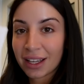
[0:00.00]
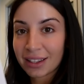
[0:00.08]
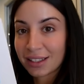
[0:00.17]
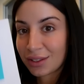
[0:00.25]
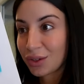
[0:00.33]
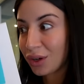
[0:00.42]

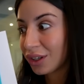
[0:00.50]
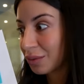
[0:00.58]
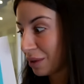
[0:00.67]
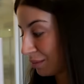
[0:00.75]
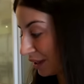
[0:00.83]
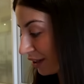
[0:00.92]
This note
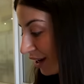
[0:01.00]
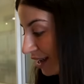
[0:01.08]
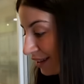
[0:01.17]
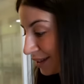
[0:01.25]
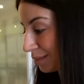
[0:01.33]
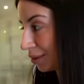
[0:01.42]
made me cry
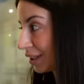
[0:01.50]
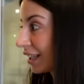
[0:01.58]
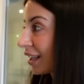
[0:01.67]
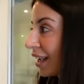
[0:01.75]
this morning.